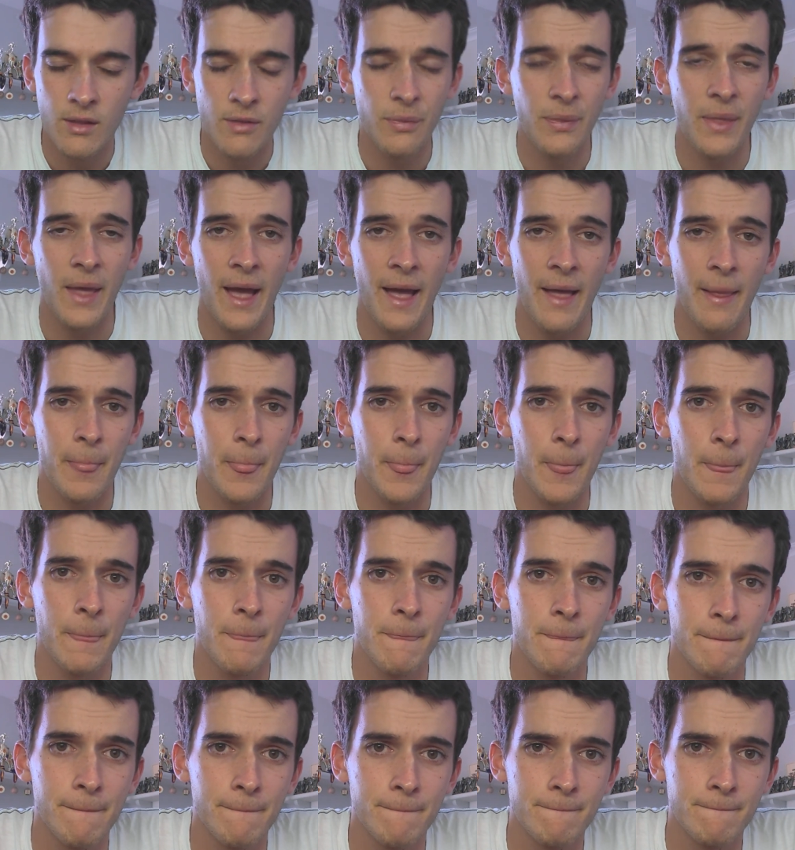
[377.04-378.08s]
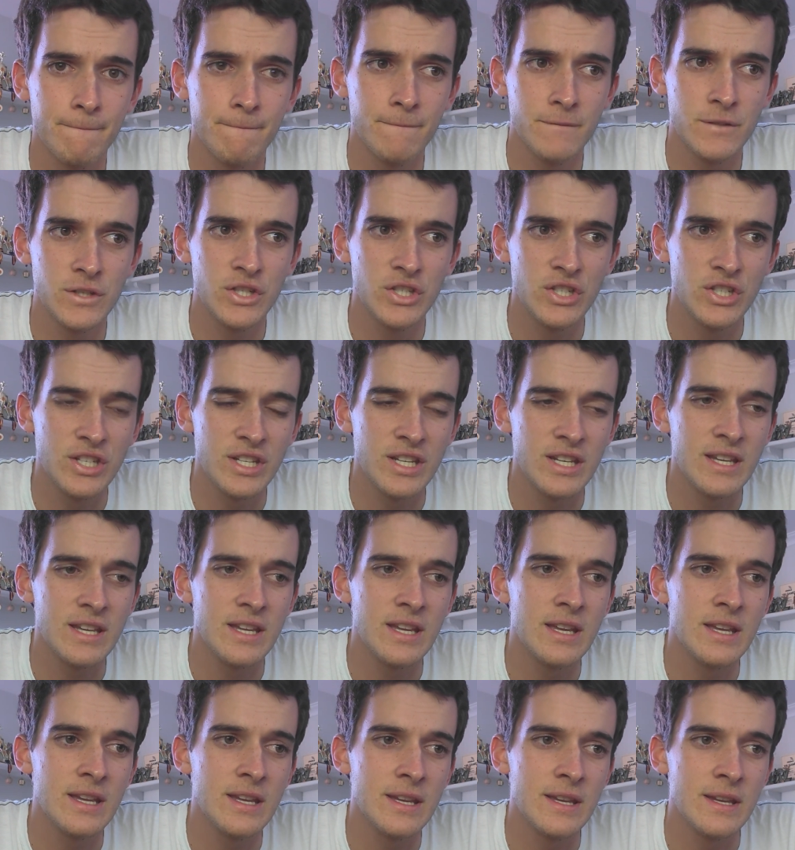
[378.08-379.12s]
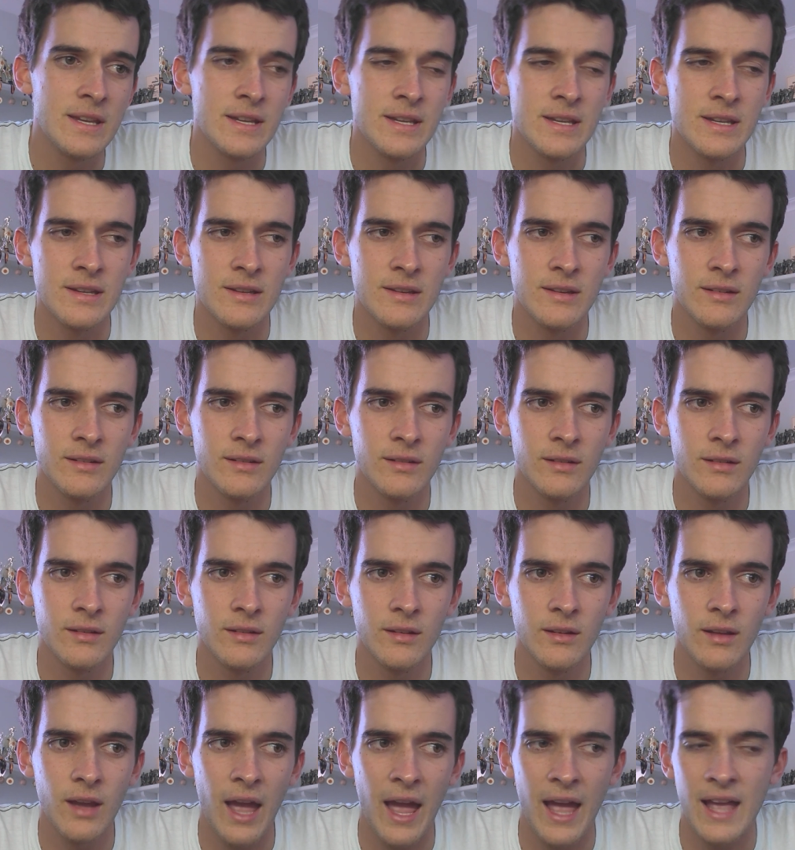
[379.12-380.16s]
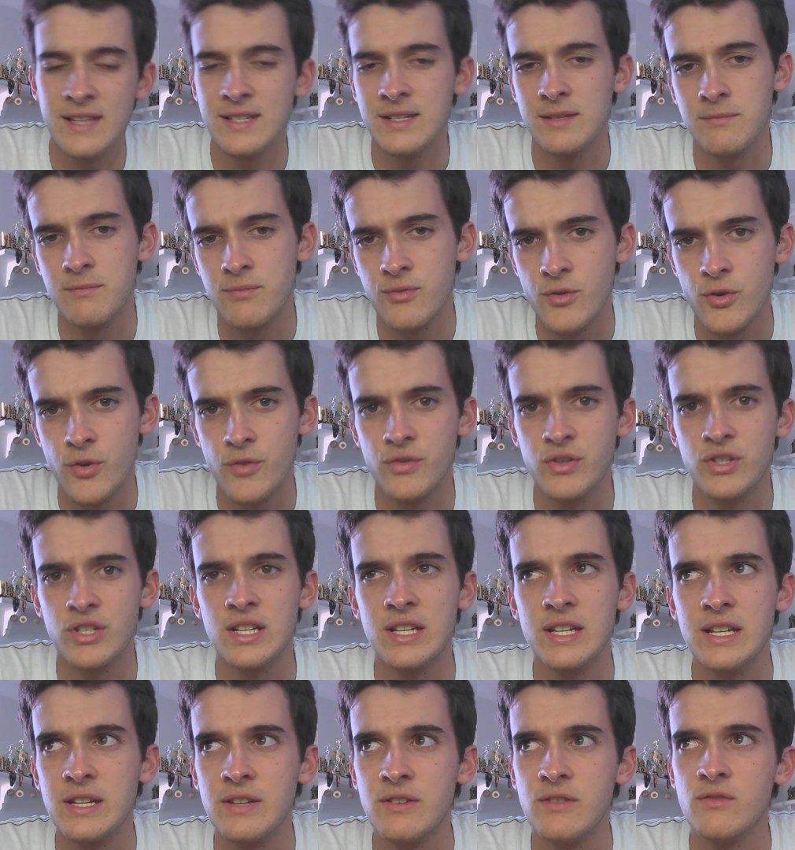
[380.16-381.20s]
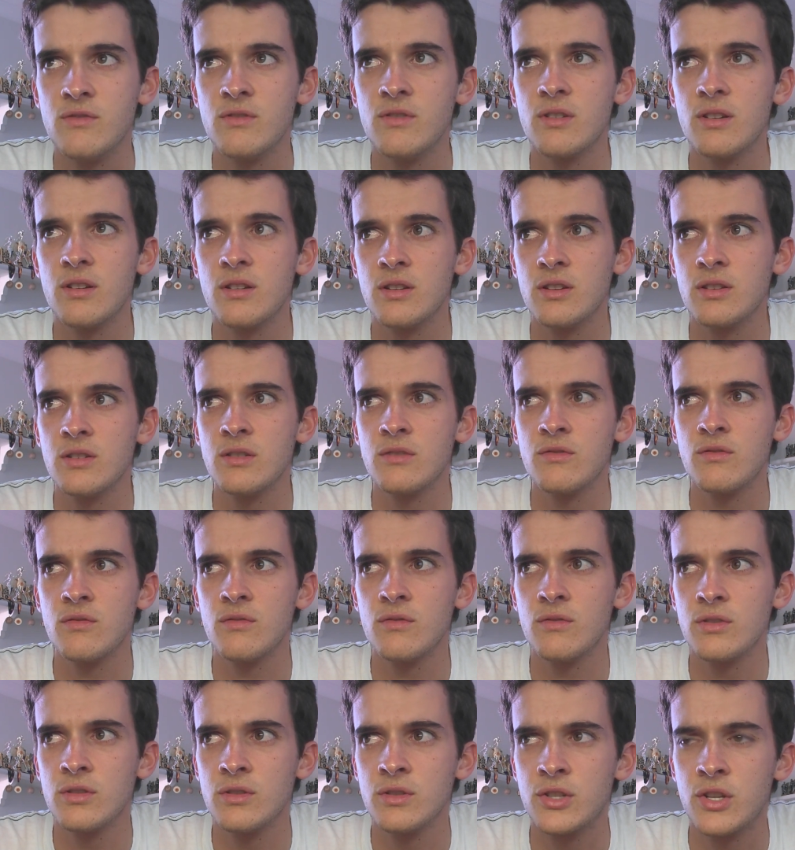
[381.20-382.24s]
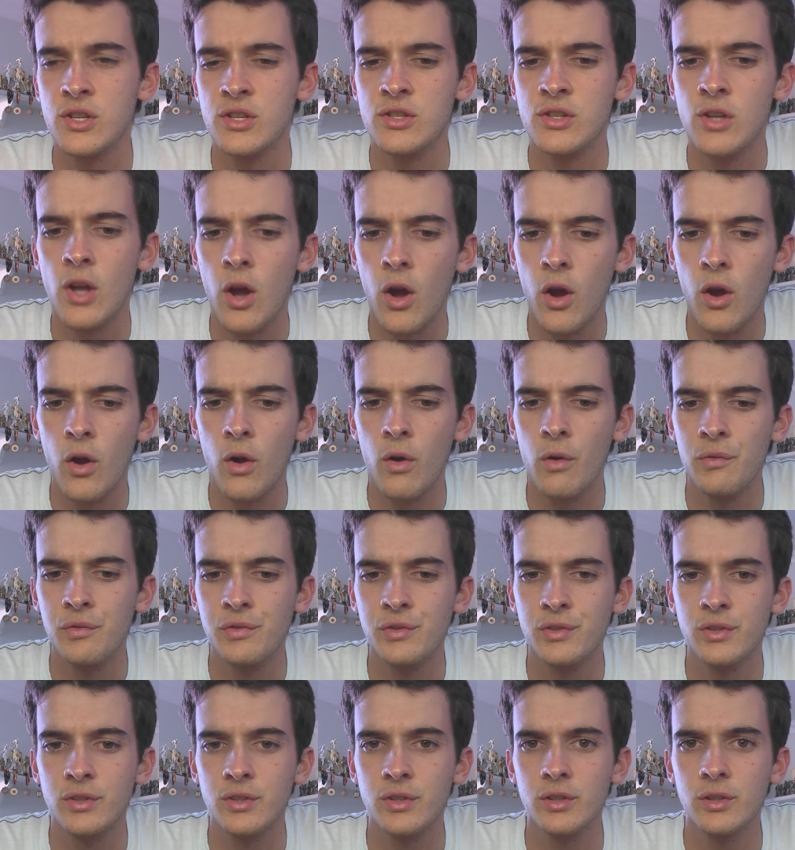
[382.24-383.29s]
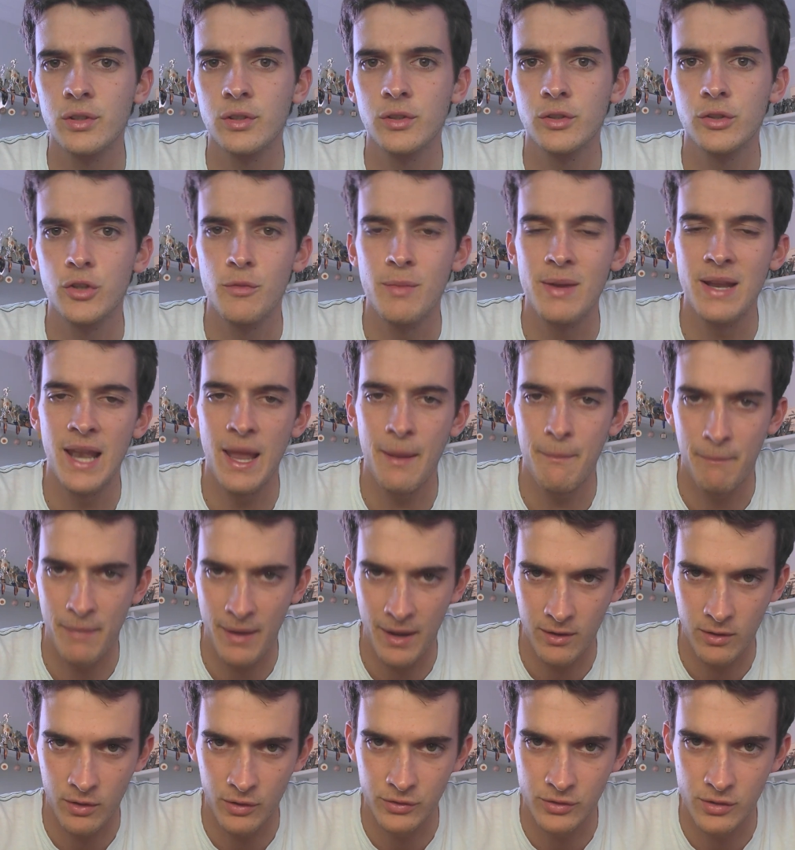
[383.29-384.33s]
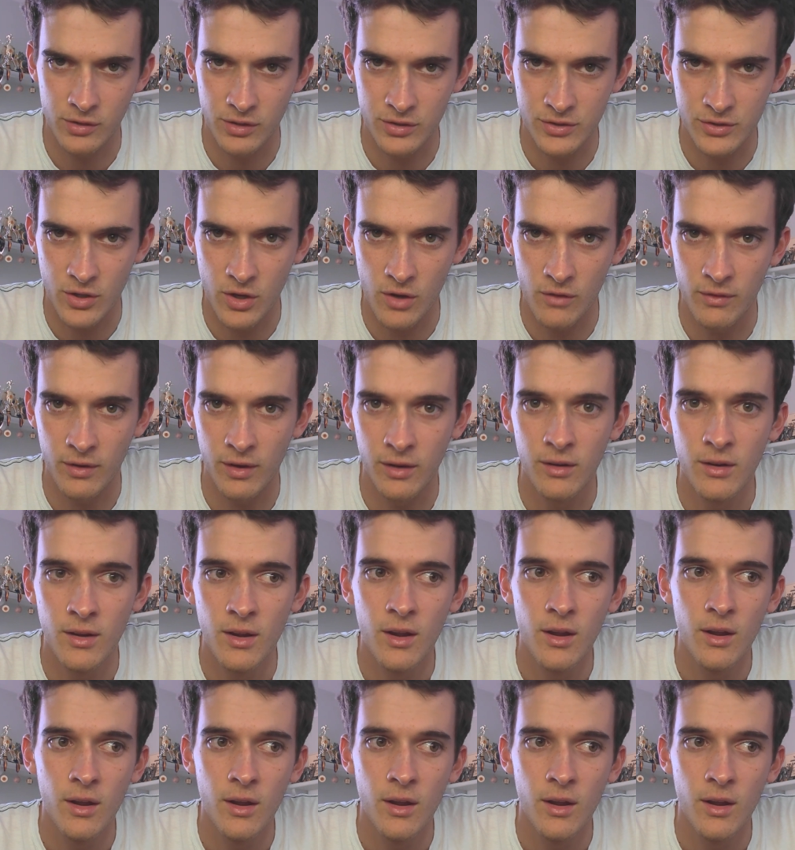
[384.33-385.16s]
that she has improved, she deserves to be let back onto the server.